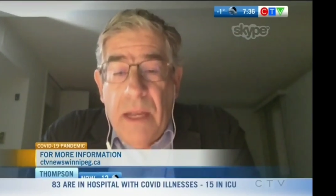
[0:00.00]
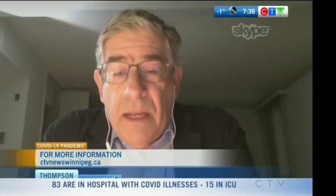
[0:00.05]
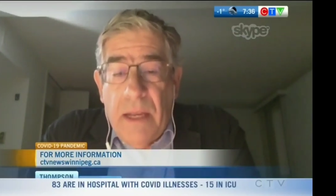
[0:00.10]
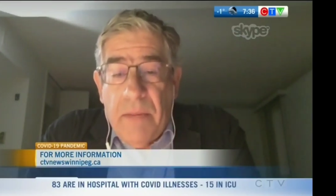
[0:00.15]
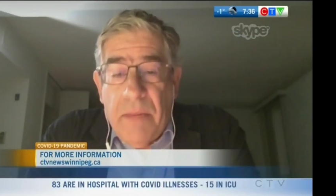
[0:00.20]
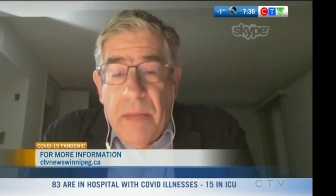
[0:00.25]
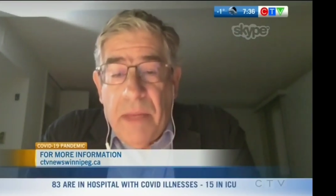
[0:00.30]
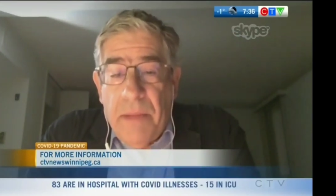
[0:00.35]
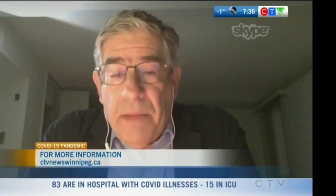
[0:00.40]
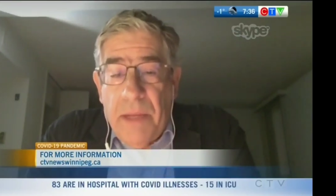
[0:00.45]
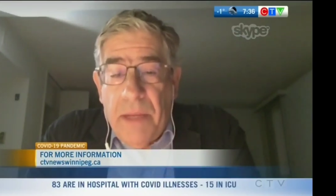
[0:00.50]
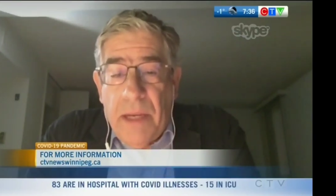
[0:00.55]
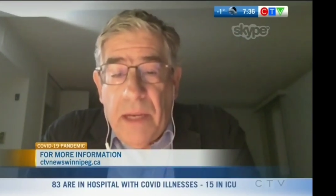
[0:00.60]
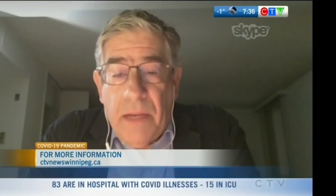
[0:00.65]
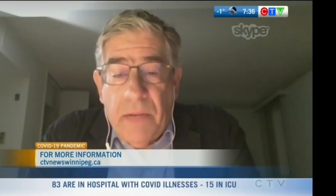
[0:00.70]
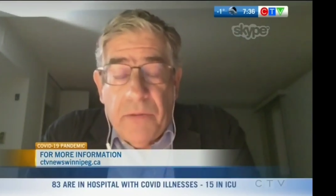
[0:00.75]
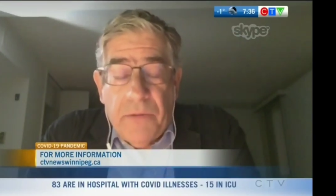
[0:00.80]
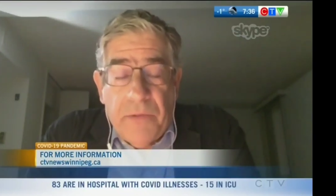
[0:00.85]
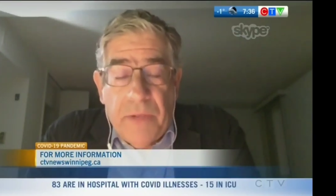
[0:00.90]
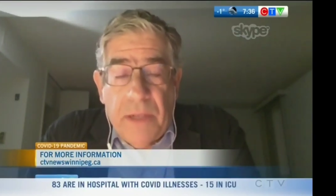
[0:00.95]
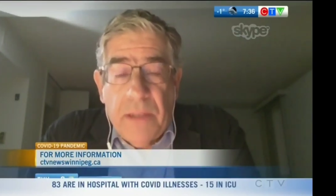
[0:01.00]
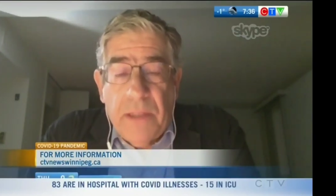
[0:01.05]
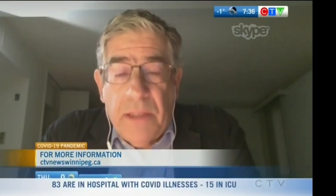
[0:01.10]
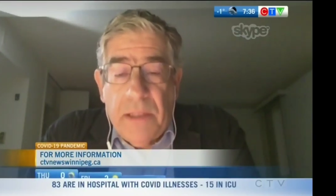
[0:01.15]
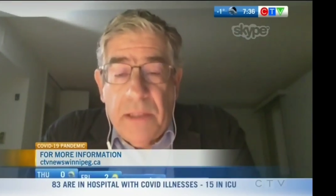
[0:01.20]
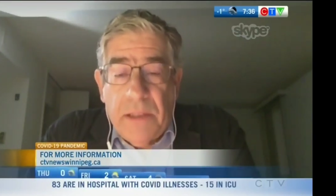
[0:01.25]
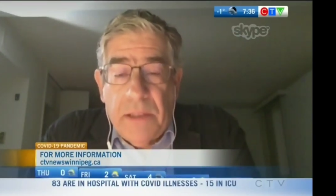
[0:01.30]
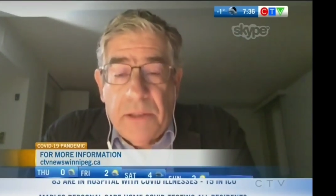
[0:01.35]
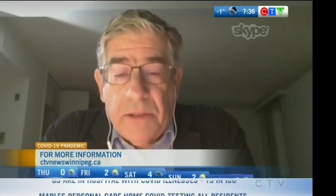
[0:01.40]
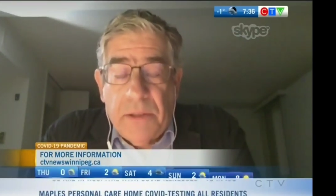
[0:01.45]
maybe unfairly
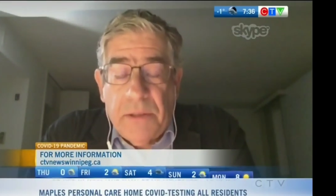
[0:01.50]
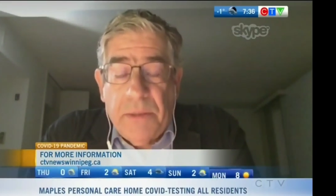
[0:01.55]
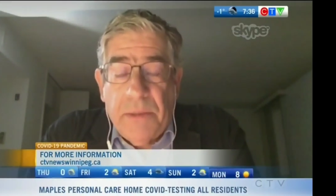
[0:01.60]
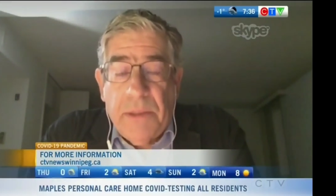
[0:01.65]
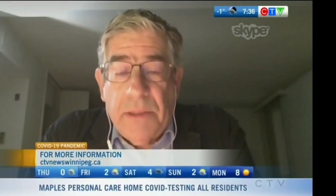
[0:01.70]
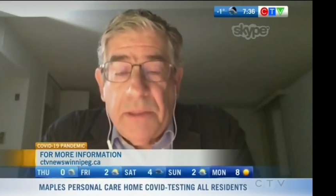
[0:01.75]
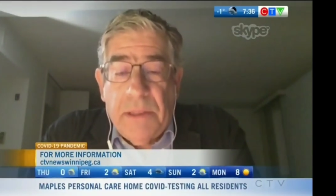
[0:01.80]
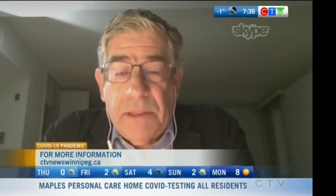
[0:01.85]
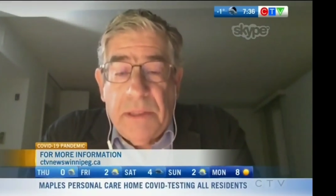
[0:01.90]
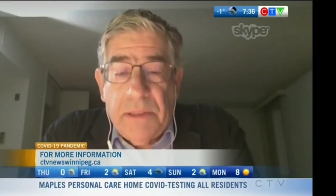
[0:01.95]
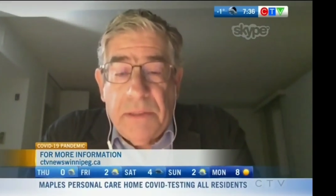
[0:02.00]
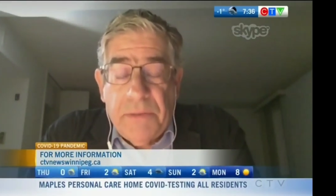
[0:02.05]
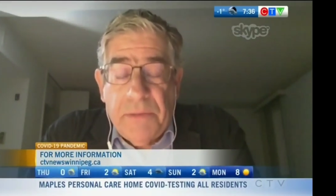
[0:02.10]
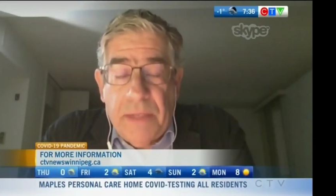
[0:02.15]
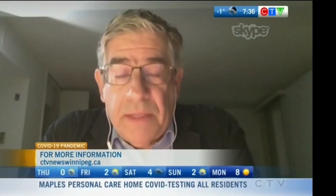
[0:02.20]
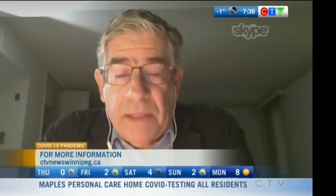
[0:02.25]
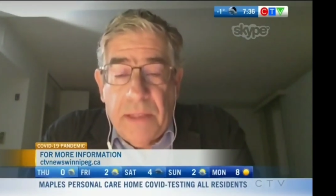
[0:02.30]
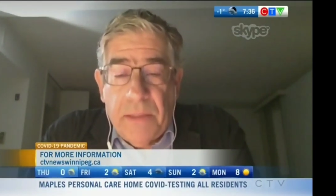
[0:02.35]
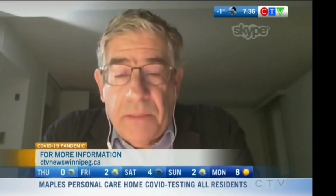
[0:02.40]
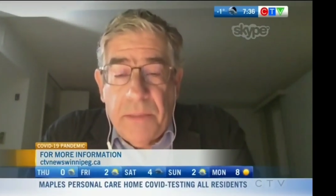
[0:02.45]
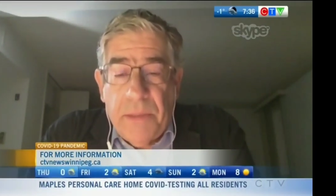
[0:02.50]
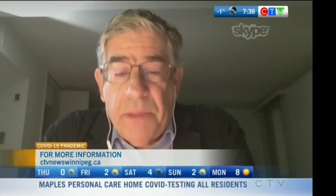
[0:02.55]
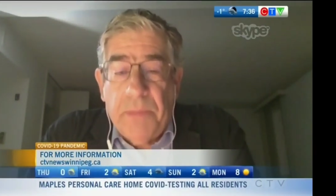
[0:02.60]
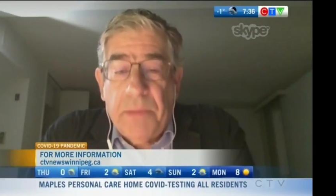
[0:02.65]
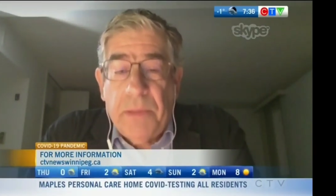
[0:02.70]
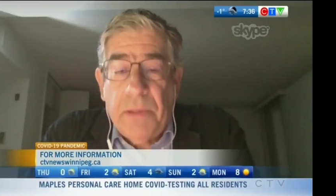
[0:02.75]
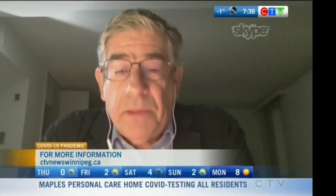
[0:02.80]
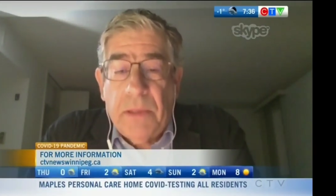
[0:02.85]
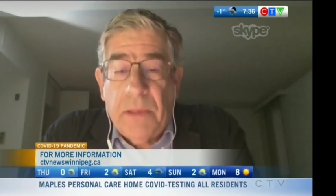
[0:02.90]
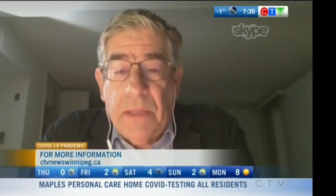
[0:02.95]
distributed and affecting
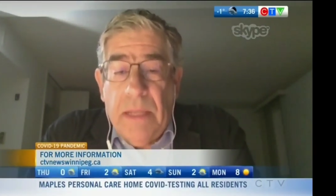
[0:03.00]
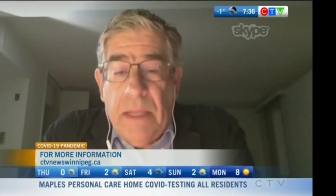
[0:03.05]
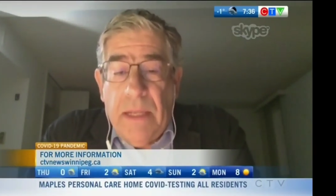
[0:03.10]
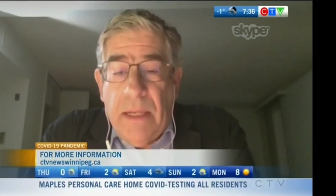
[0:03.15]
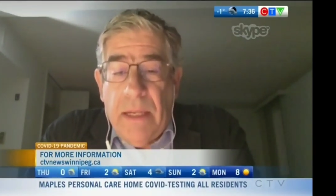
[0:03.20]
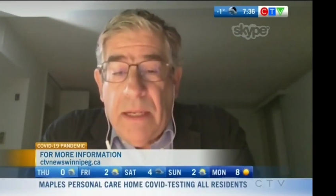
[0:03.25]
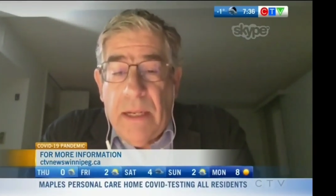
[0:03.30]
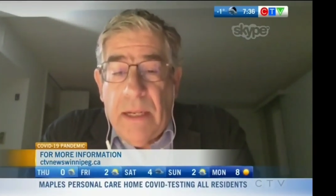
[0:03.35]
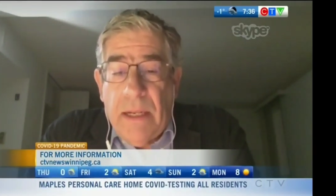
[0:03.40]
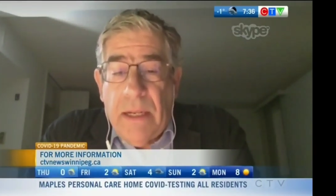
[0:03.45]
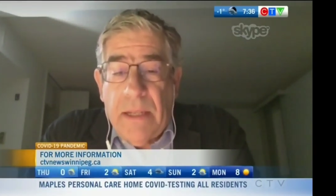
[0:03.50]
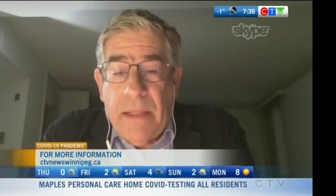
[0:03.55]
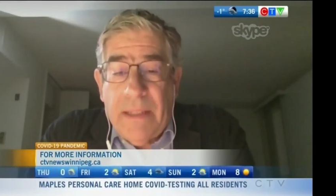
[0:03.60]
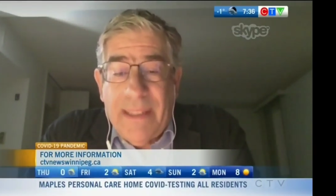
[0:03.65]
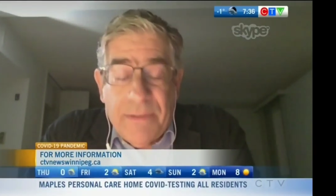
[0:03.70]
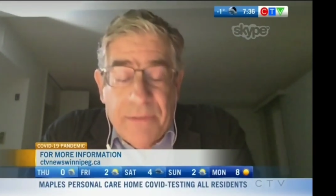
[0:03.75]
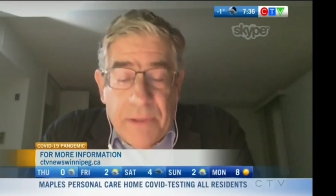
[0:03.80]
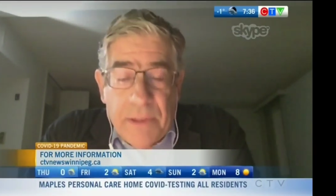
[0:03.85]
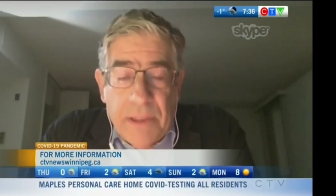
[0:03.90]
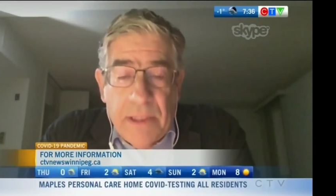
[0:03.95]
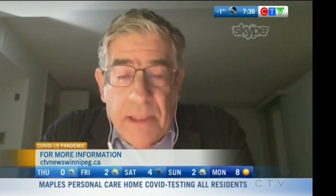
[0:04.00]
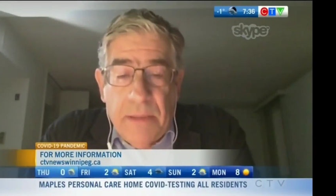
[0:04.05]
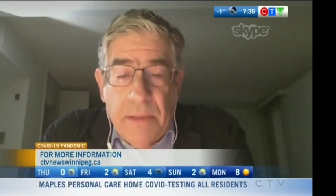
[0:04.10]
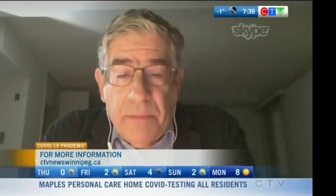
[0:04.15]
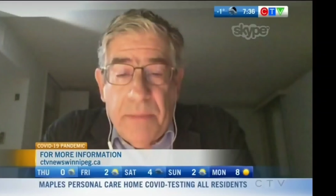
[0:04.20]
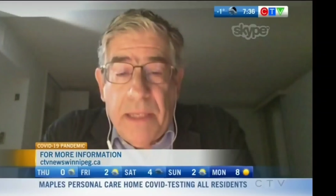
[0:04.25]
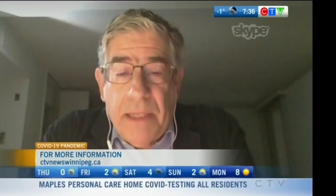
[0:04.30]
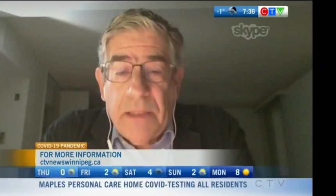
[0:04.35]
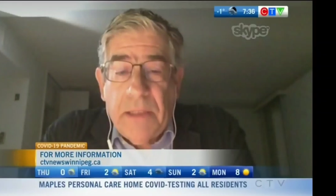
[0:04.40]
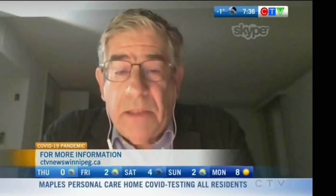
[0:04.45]
people uh, differently
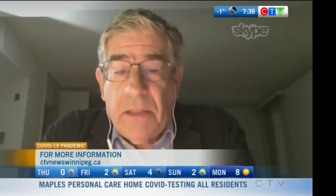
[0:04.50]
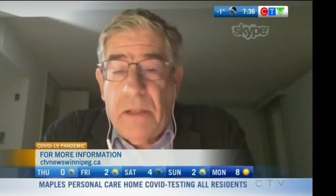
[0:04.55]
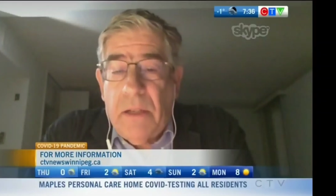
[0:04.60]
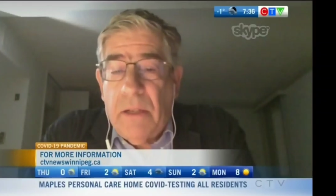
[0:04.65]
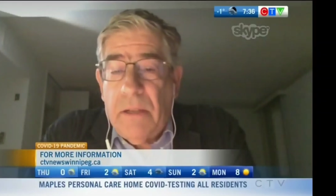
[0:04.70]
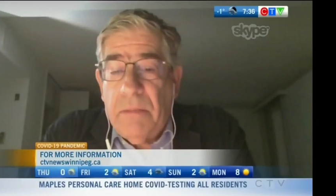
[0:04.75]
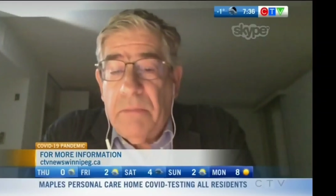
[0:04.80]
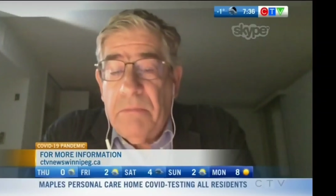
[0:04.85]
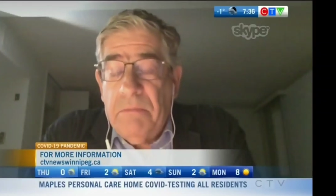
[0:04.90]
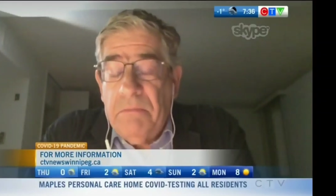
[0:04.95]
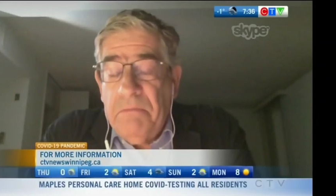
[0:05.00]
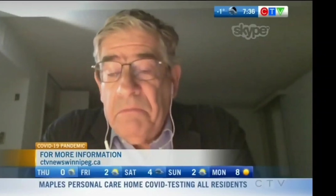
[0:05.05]
based on,